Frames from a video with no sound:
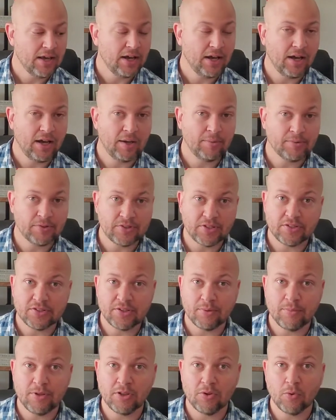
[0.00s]
um,
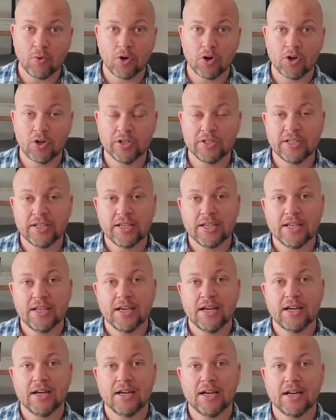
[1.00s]
system in the world.
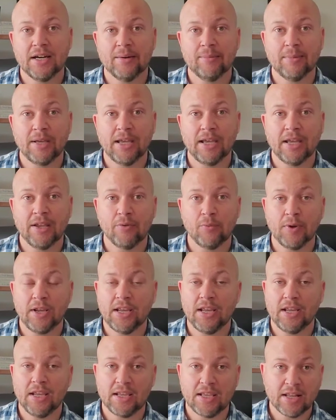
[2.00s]
Um, and
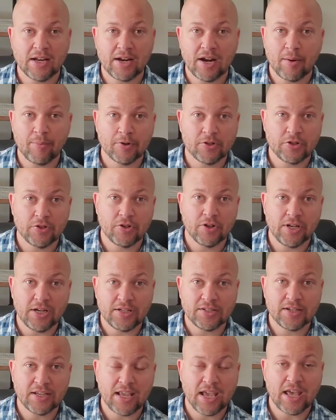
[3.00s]
we get an opportunity
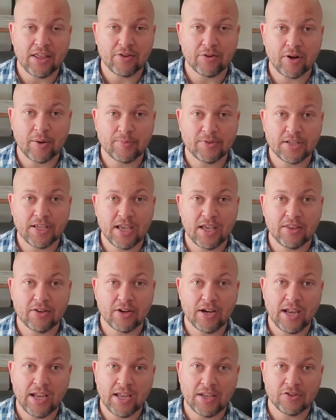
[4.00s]
to gather up
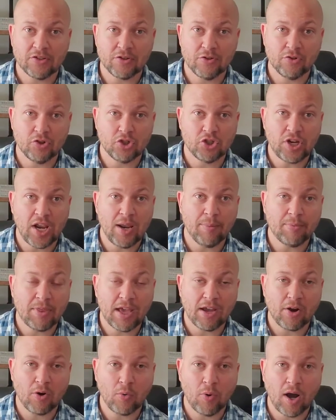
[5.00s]
together and to shape
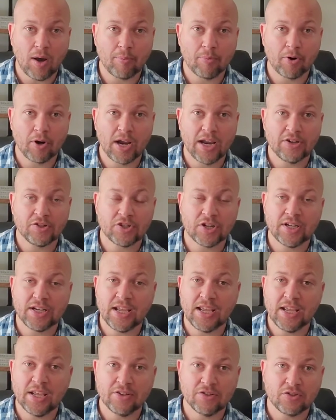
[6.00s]
that cooperation
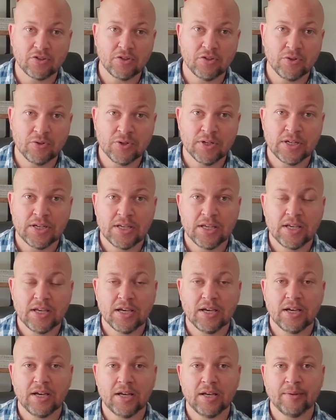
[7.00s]
and to
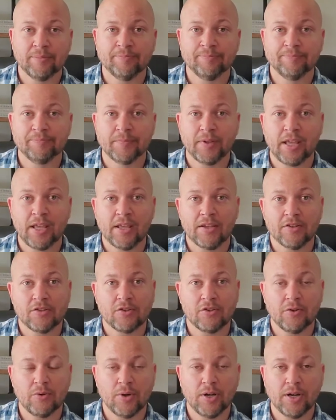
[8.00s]
um, and
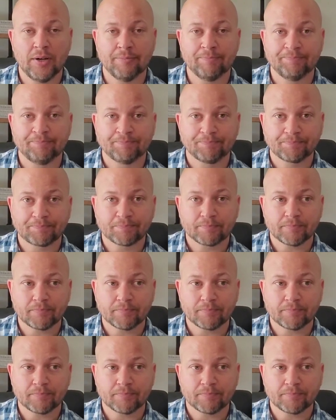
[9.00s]
to um,